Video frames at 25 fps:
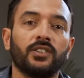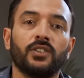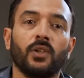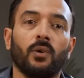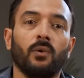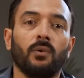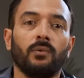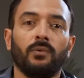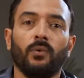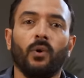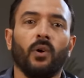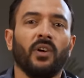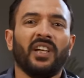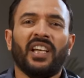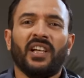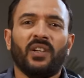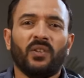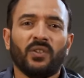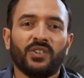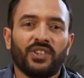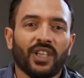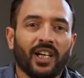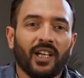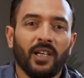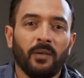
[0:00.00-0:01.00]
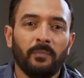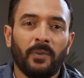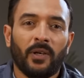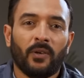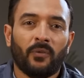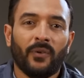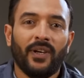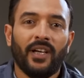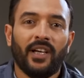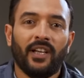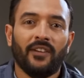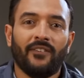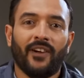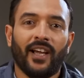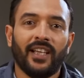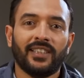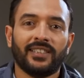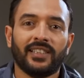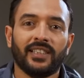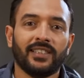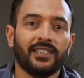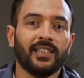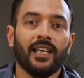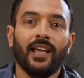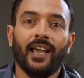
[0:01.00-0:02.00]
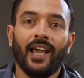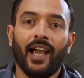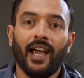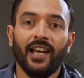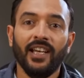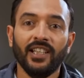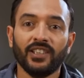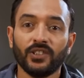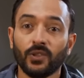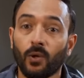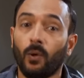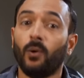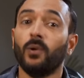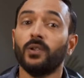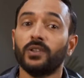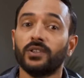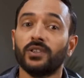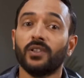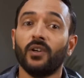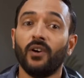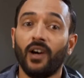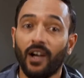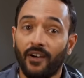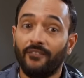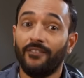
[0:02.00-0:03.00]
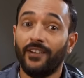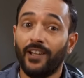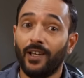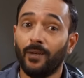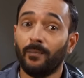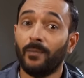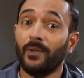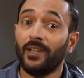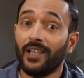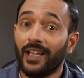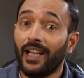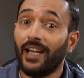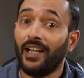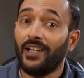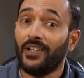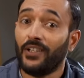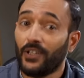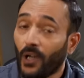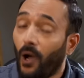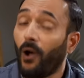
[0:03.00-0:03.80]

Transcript: So no need to juggle between devices and it's also available in